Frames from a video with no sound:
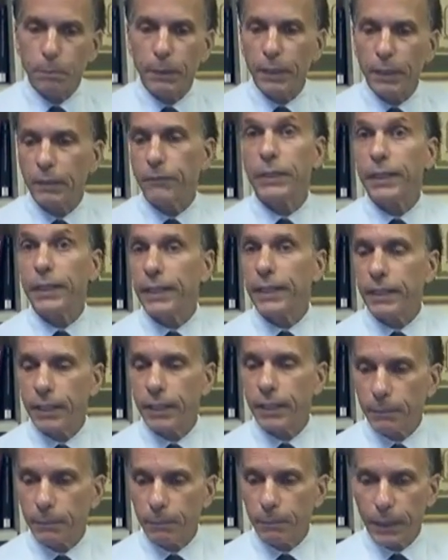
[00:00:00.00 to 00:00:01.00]
benefit
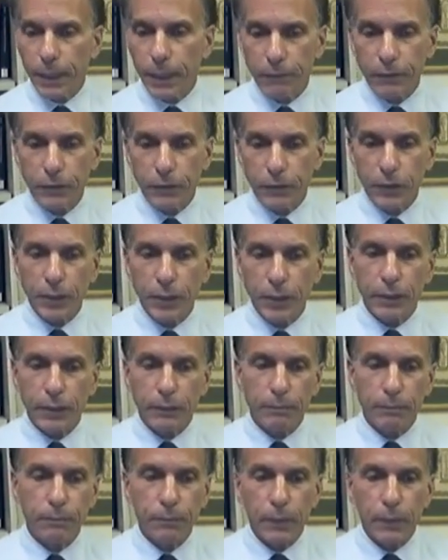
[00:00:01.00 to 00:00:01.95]
cannot be guaranteed.